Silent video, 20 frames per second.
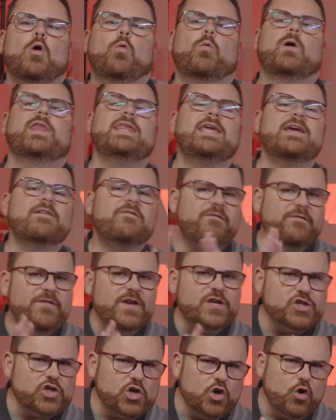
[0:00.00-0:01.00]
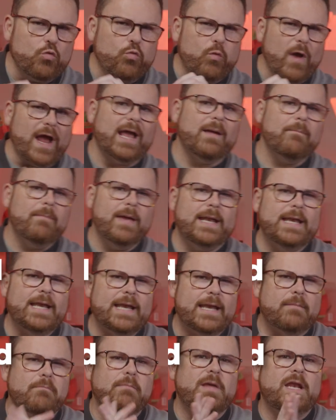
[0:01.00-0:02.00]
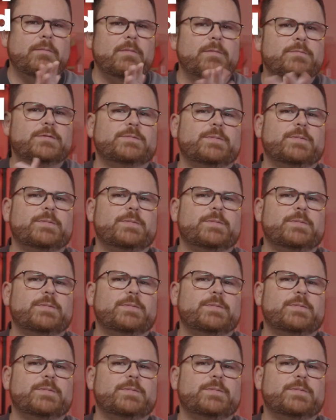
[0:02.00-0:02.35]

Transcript: When the official recommended and minimum